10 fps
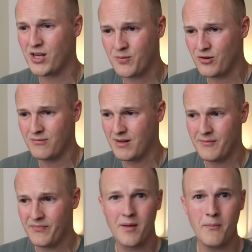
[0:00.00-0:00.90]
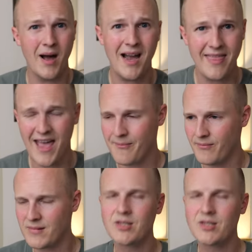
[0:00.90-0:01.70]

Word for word: possible by them.